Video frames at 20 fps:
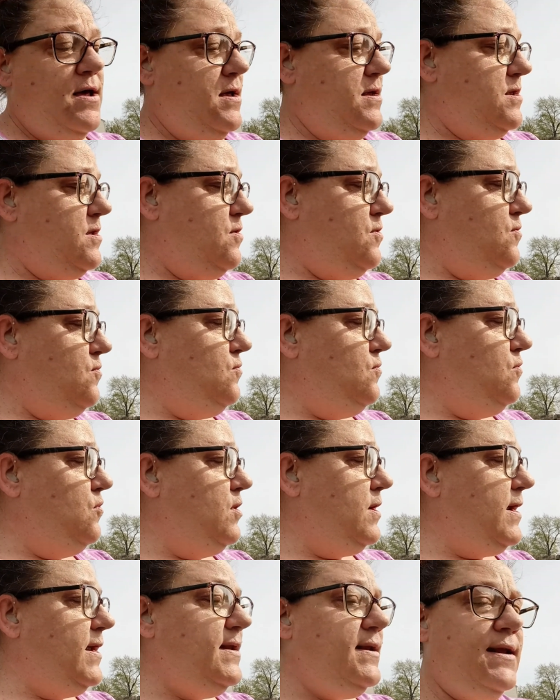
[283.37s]
So
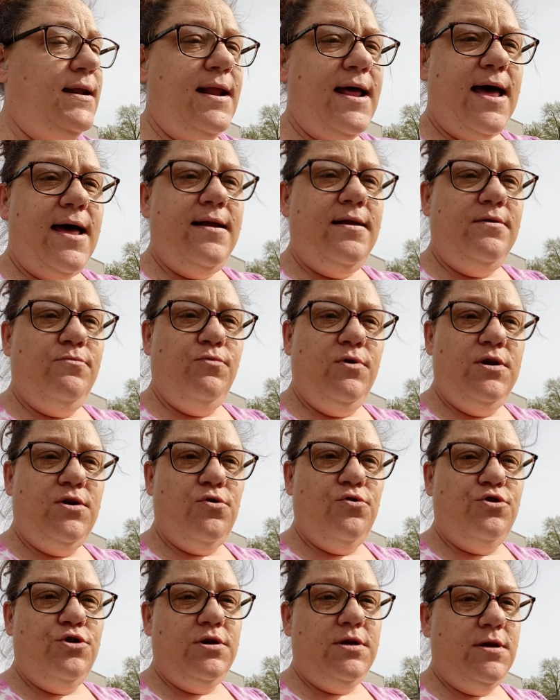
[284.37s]
look into that and
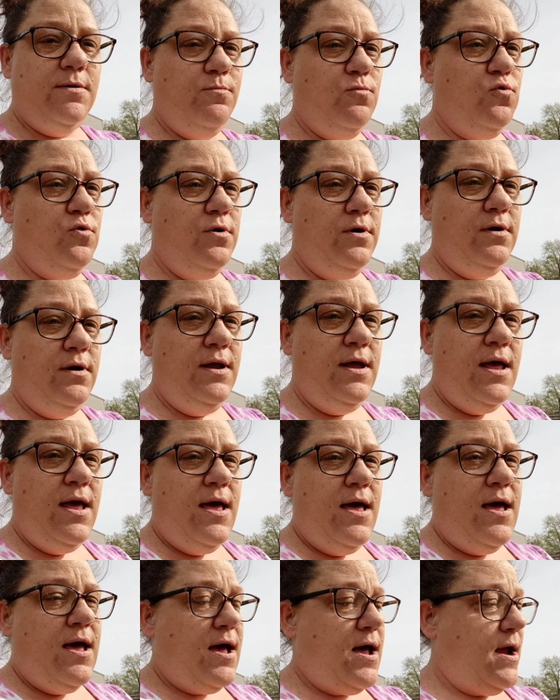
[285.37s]
research it some more.
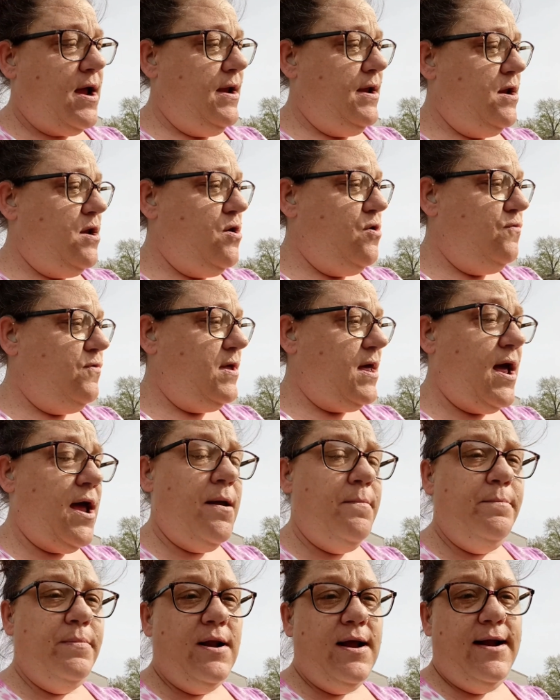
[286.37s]
I know that
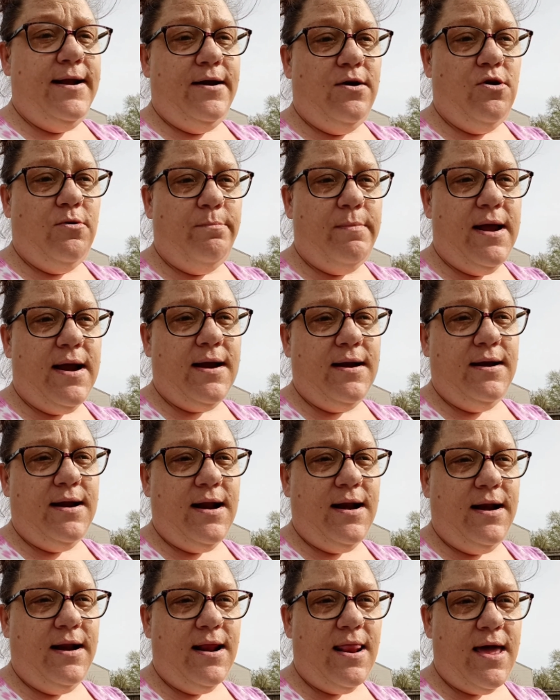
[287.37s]
I'm planning on making
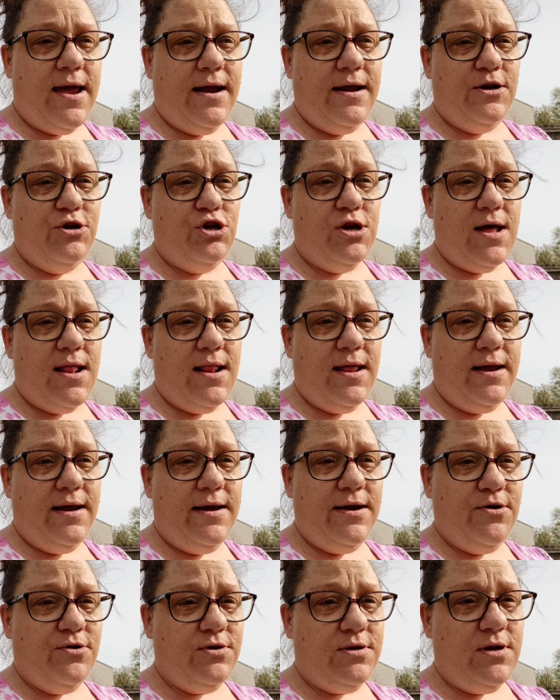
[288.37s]
dandelion jelly
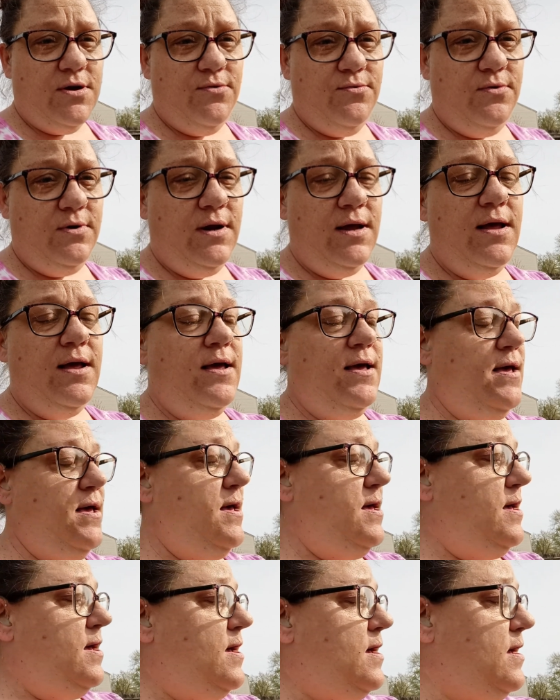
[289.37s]
here soon.
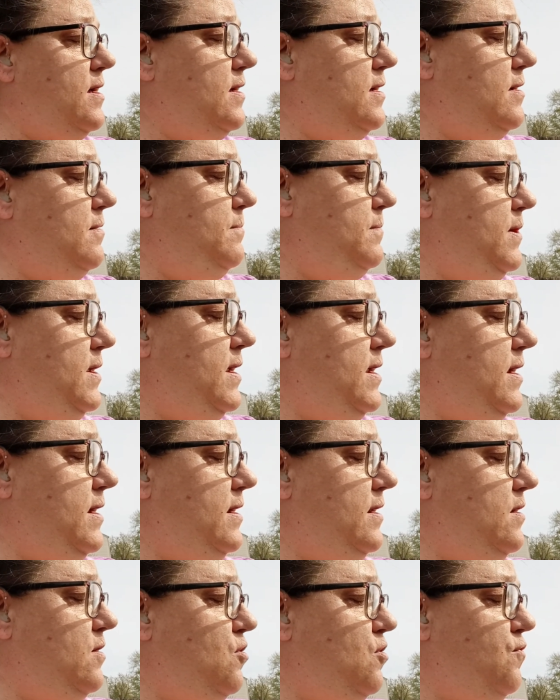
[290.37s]
Um,
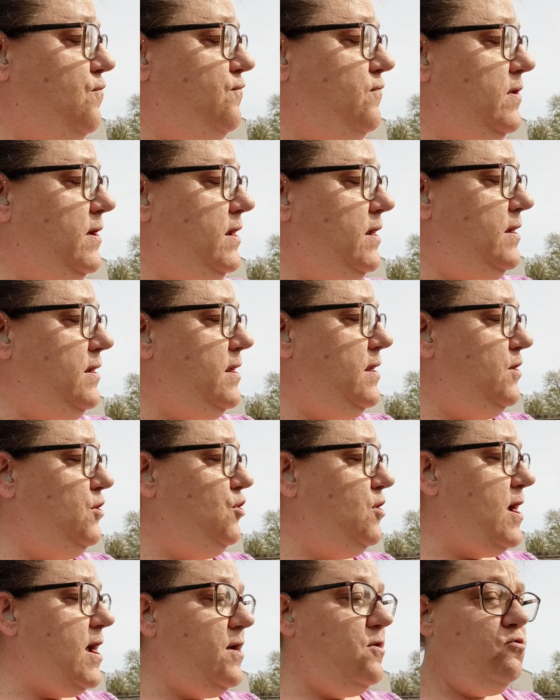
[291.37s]
and hopefully
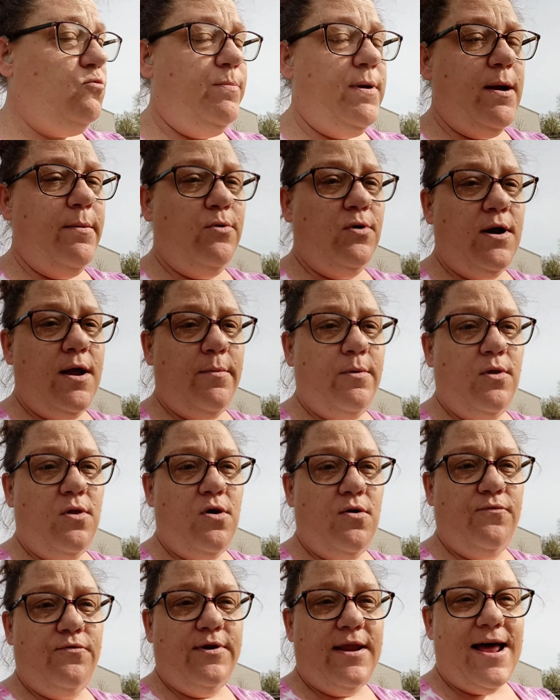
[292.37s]
you guys will be able to come
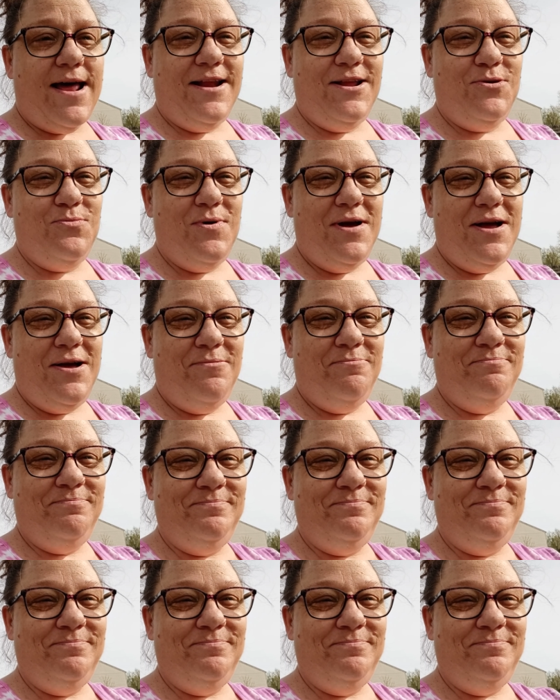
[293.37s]
along for that as well.